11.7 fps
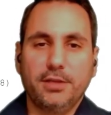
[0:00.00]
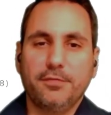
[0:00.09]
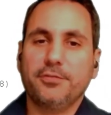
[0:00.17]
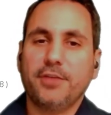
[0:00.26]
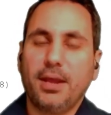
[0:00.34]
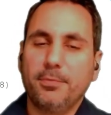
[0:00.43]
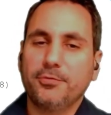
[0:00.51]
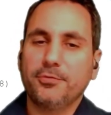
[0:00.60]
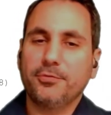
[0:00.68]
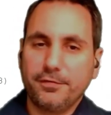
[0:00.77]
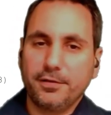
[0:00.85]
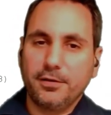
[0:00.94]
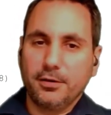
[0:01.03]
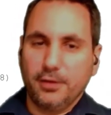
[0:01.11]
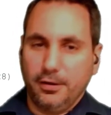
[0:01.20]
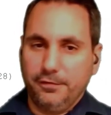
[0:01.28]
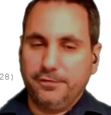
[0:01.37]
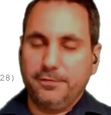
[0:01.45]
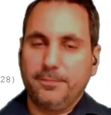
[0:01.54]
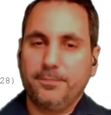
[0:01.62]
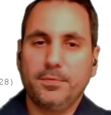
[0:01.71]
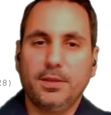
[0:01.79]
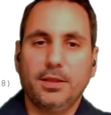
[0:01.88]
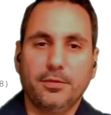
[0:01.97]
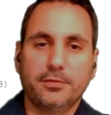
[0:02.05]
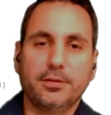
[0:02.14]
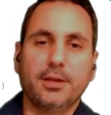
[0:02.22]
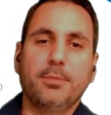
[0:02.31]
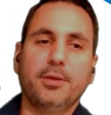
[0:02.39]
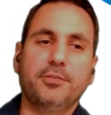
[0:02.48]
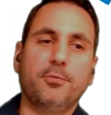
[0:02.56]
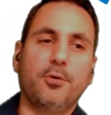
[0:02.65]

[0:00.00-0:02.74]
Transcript: if this happens often enough, the database will